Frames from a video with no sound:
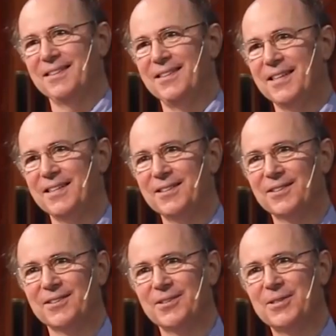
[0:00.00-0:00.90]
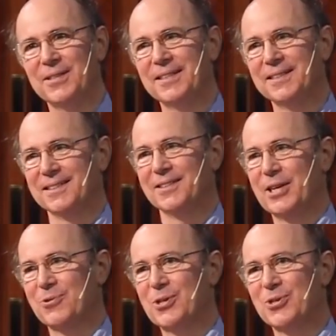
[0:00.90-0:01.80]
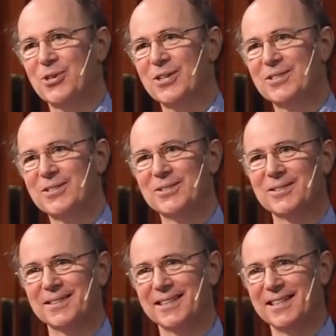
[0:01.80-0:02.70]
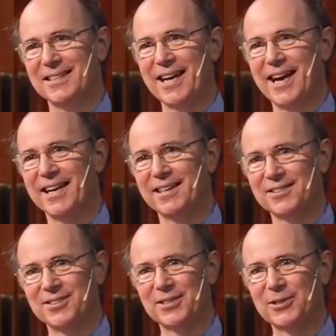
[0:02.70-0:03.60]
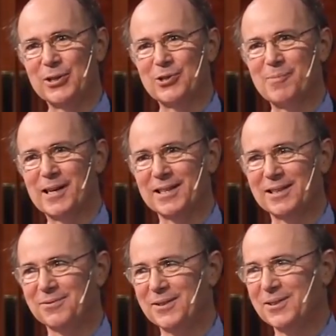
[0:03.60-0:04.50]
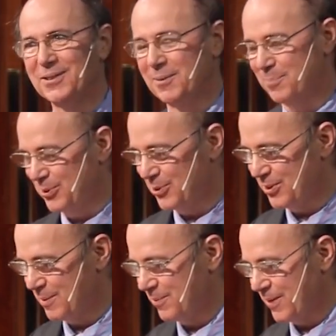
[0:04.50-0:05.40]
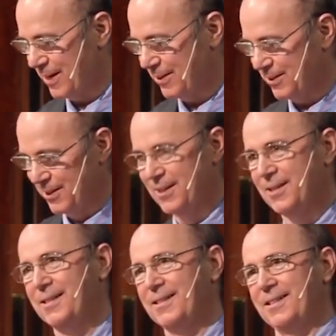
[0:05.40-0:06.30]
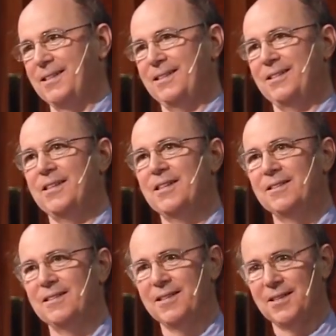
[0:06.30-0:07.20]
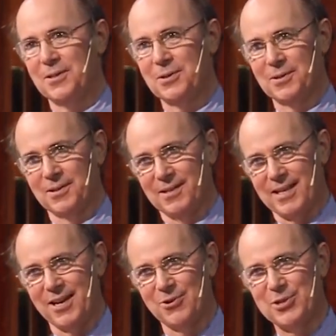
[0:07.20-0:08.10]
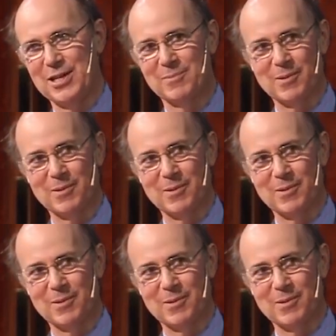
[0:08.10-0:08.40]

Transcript: yin are the electric charges, and yang is the electromagnetic field that pushes them around. Yin is energy and